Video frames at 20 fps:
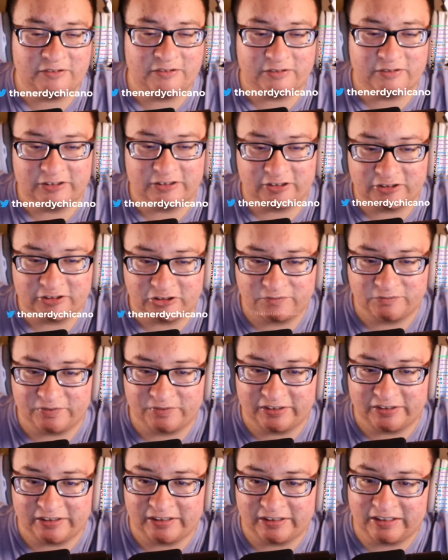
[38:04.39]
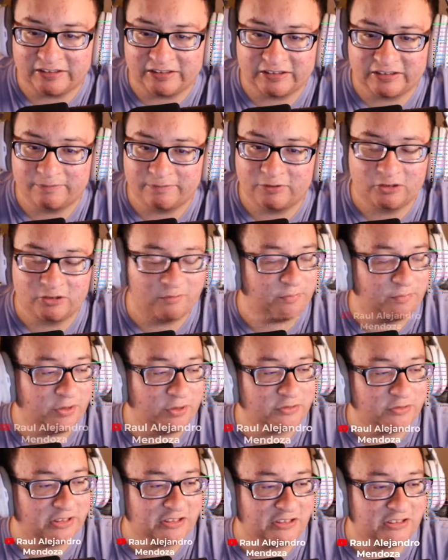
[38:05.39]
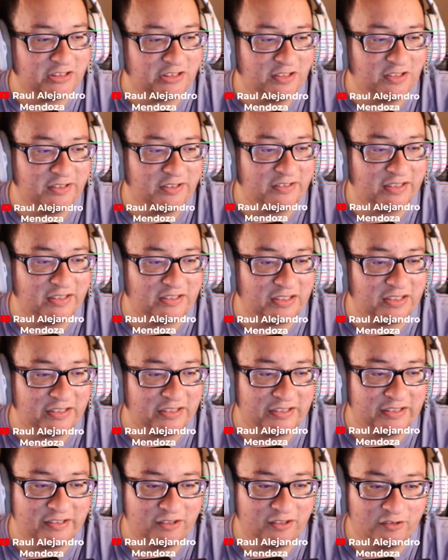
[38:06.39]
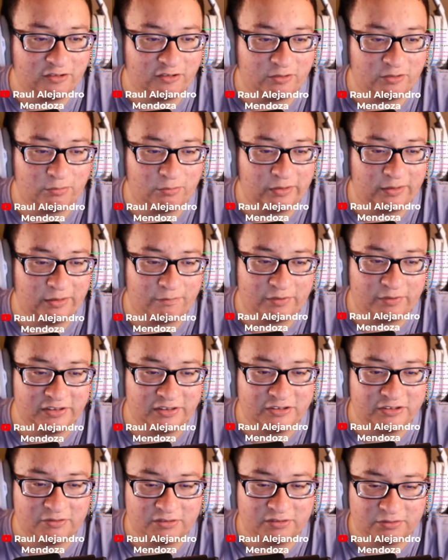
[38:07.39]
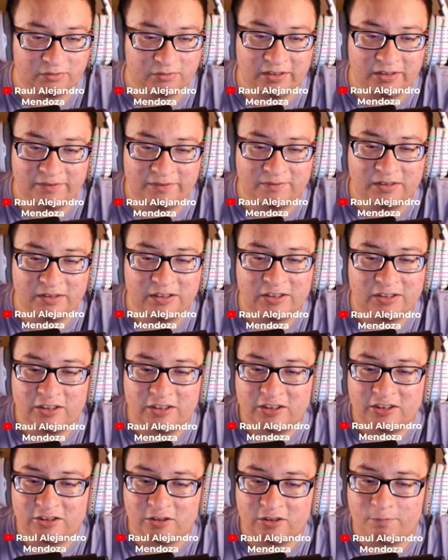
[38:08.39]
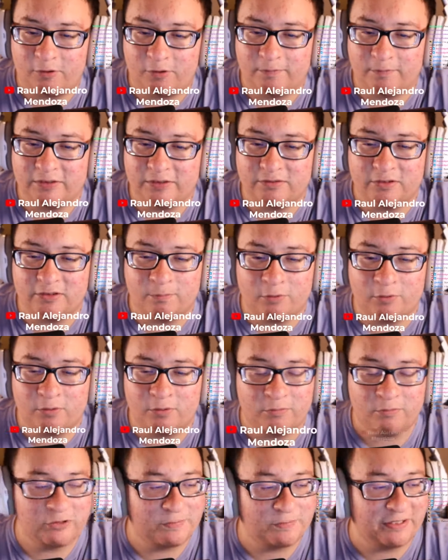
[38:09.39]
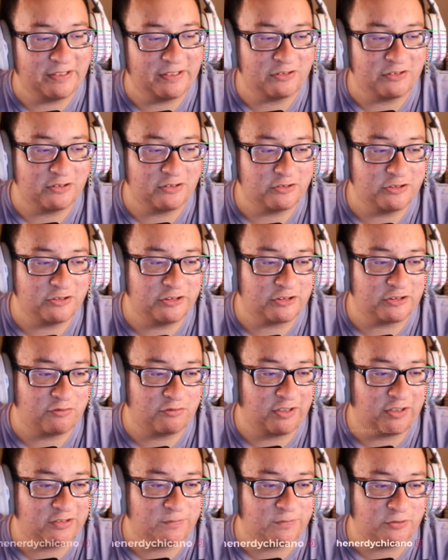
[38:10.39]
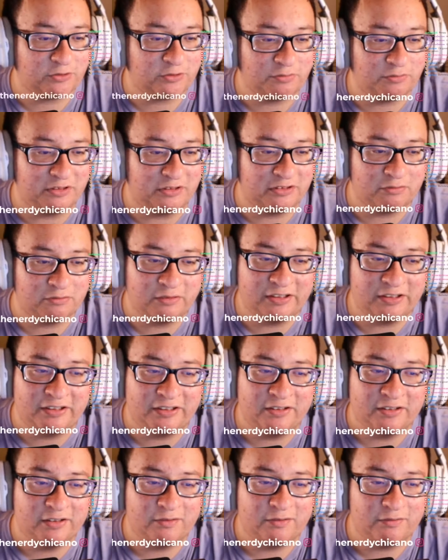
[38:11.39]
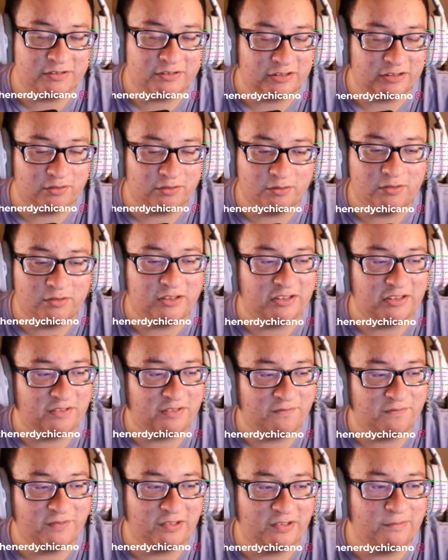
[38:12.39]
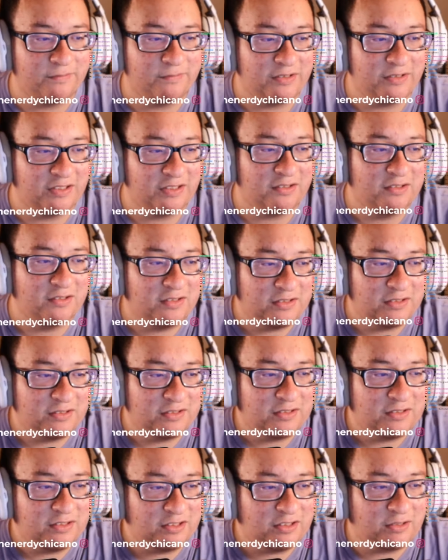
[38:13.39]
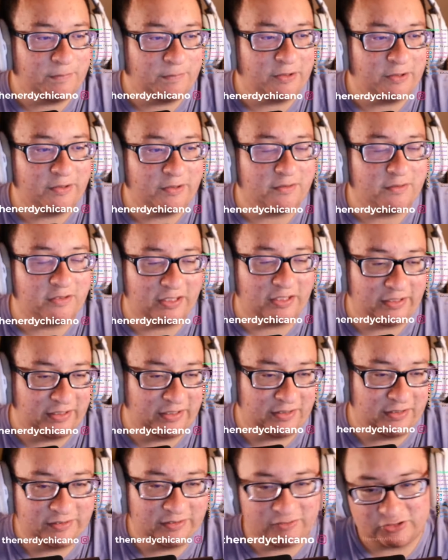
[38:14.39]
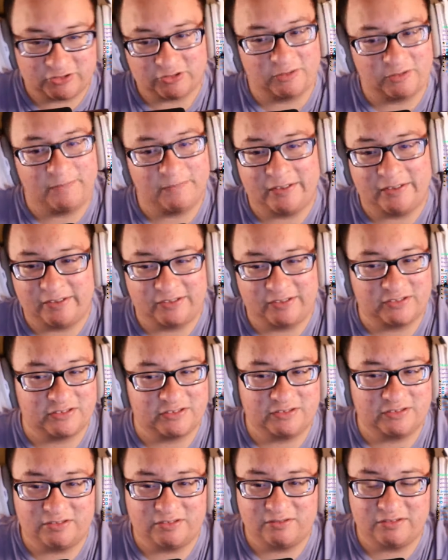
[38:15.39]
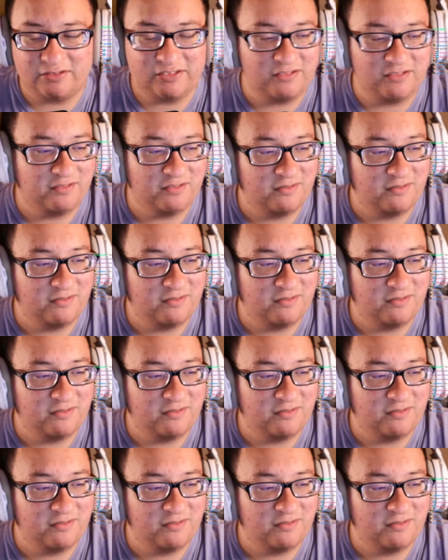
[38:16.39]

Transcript: During the audition, Fellini asked him to compose a sonnet that the lead character would have written to his wife. The poem, which begins, "She is graceful, sweet, and tweeny," was included in the film. Yeah, Okay, yeah, I know Socabirios, yeah, thing.